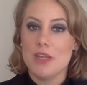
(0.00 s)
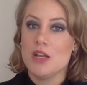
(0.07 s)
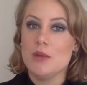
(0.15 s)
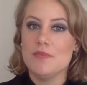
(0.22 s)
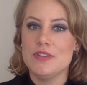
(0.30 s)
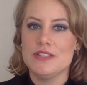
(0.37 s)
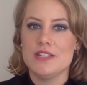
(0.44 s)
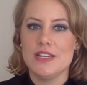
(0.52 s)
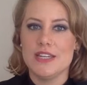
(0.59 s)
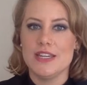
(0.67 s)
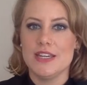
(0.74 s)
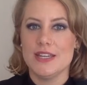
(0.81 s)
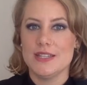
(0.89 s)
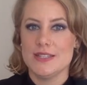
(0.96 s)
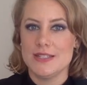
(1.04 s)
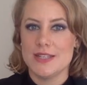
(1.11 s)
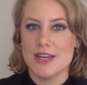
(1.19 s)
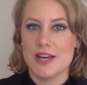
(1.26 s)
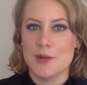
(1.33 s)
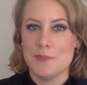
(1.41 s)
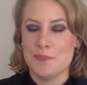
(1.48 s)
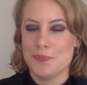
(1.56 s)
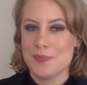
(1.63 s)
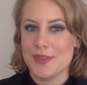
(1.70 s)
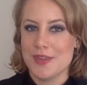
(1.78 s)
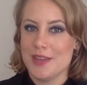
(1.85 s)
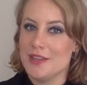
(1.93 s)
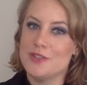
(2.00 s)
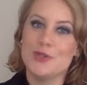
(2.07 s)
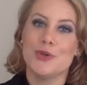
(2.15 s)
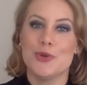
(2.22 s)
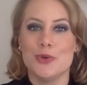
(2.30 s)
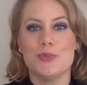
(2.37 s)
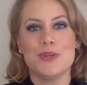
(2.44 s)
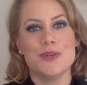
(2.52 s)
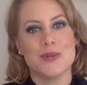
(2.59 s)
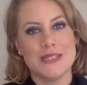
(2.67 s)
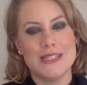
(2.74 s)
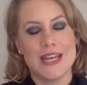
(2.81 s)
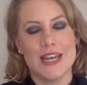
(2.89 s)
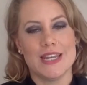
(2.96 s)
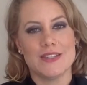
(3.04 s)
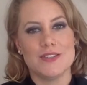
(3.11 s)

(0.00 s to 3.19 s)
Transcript: Obviously, it's to whom you are selling.